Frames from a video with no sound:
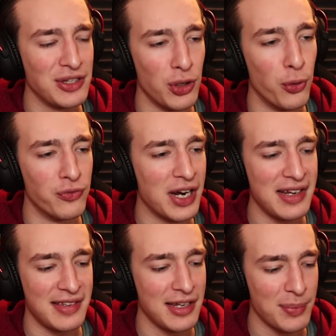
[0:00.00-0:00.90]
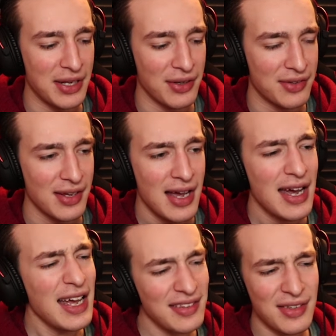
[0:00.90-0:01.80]
low rating because
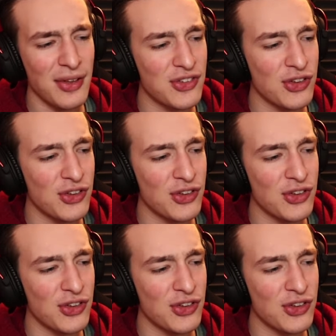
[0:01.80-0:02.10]
it's not